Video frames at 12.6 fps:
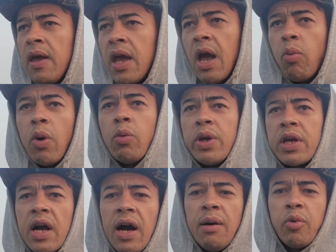And when we
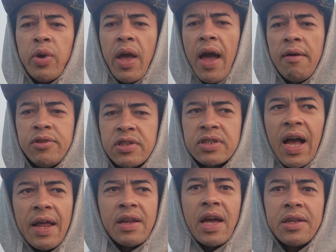come, we have this
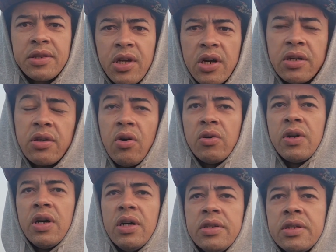kind of like dirt on
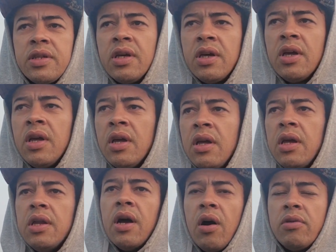us,
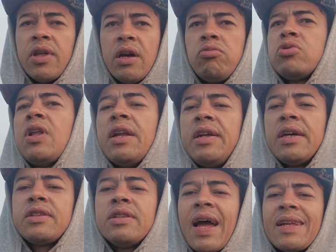that we like
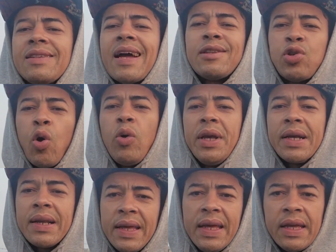not totally
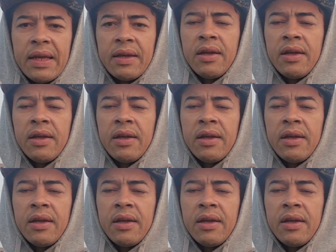clean,